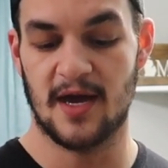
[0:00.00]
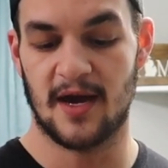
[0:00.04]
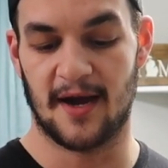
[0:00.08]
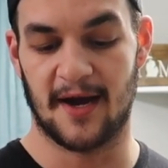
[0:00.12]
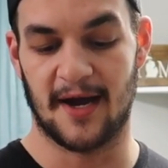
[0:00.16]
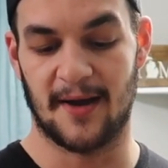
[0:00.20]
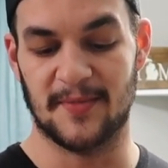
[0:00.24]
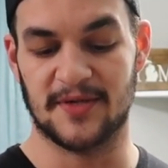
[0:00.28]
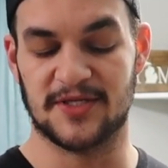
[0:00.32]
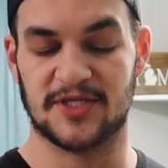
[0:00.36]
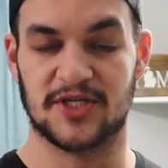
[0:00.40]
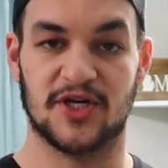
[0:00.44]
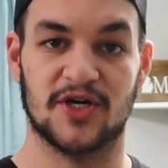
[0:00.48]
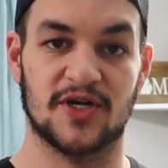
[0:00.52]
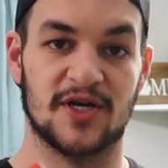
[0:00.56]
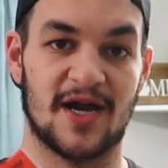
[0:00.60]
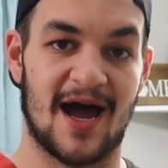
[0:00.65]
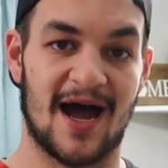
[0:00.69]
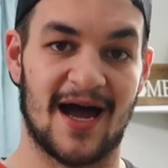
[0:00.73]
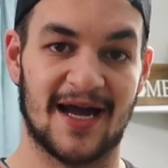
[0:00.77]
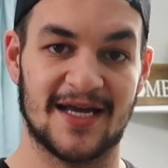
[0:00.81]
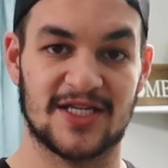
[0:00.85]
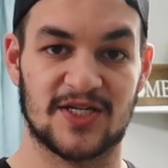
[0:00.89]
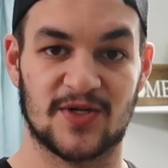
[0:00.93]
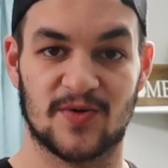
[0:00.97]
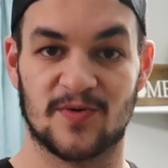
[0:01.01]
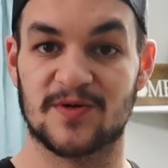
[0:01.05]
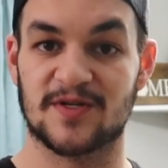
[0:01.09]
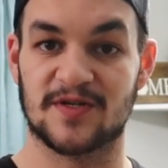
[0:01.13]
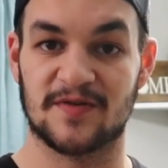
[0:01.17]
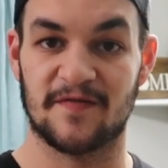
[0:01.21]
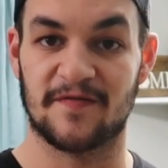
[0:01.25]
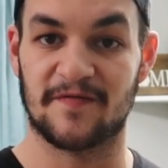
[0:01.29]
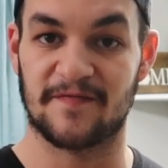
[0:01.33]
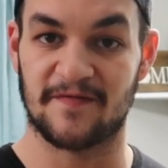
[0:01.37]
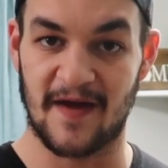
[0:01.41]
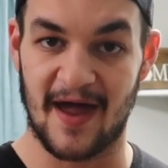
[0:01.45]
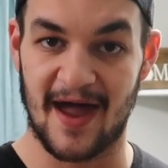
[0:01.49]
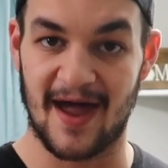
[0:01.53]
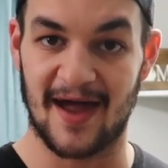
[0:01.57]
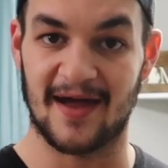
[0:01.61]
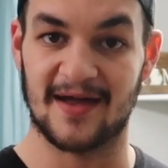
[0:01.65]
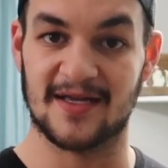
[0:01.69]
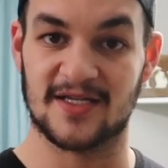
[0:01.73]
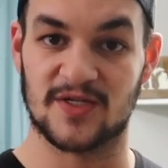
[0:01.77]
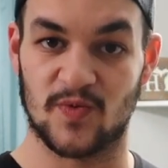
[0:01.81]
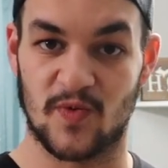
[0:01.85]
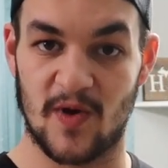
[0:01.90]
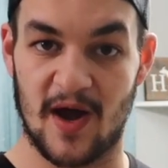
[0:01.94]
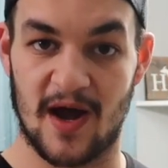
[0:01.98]
Um, it's a good high source of
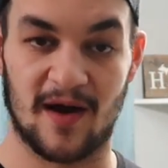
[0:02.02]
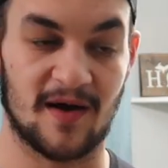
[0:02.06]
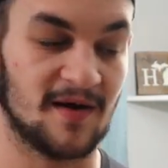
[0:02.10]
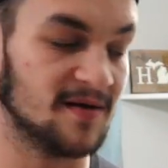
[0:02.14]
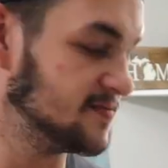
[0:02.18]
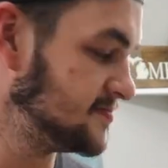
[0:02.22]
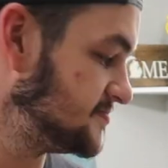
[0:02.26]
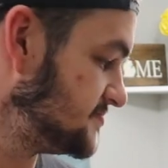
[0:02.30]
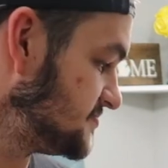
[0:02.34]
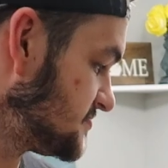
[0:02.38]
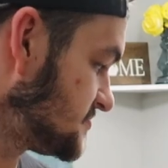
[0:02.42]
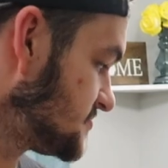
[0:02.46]
fat as well.